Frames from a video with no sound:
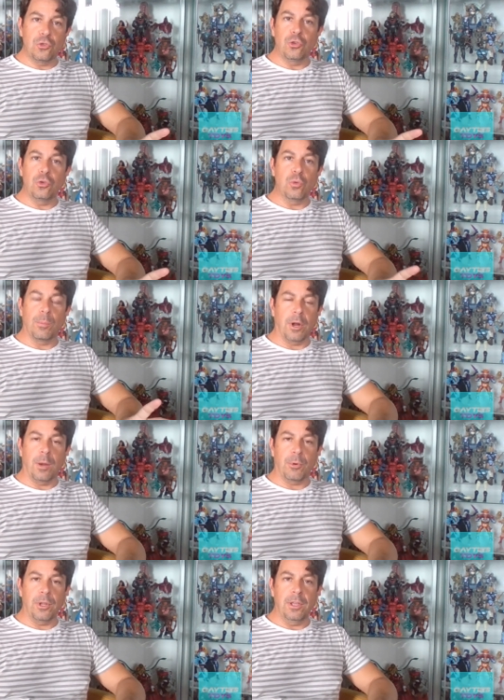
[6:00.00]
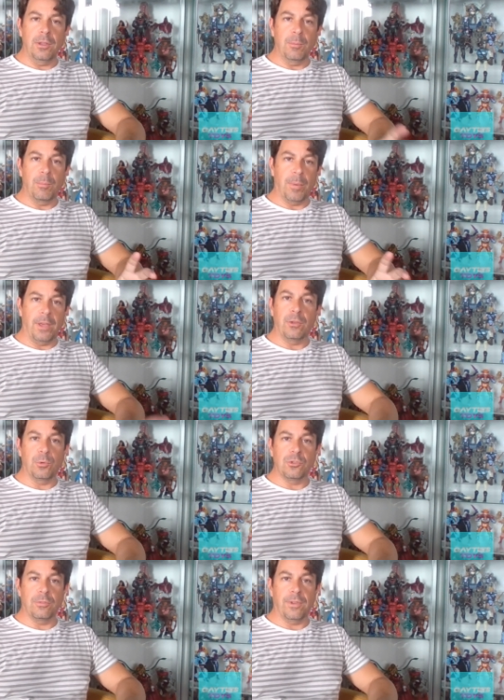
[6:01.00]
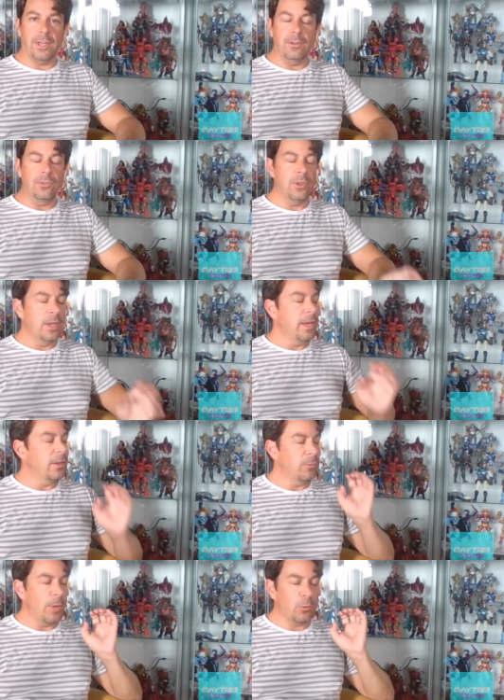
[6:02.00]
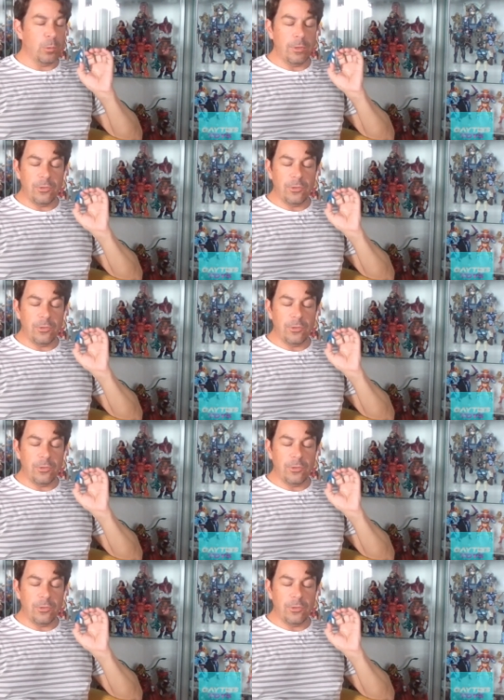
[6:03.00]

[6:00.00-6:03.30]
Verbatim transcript: to a property by the original fans is met with